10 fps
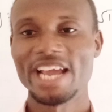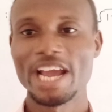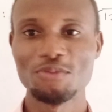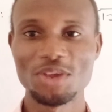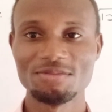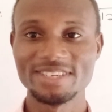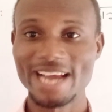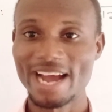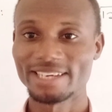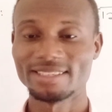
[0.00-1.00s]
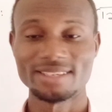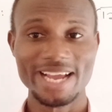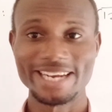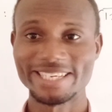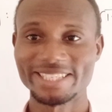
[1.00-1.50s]
and we've done
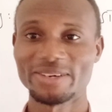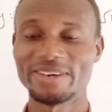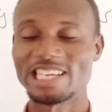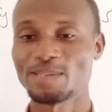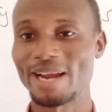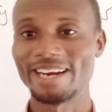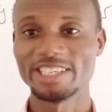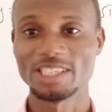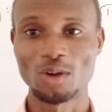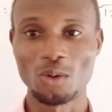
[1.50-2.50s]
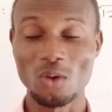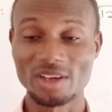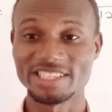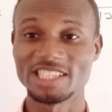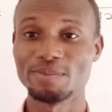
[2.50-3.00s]
a detailed explanation on
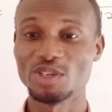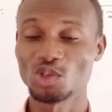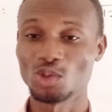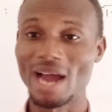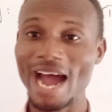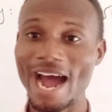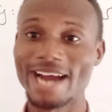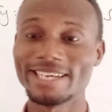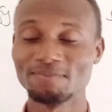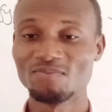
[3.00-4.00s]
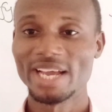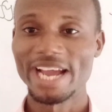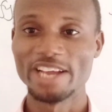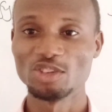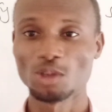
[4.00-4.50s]
what it means to add
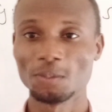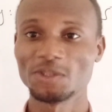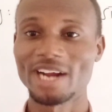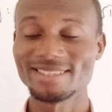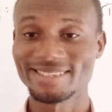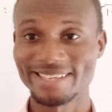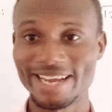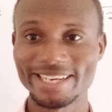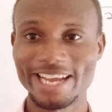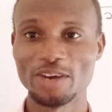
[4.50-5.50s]
and subtract said,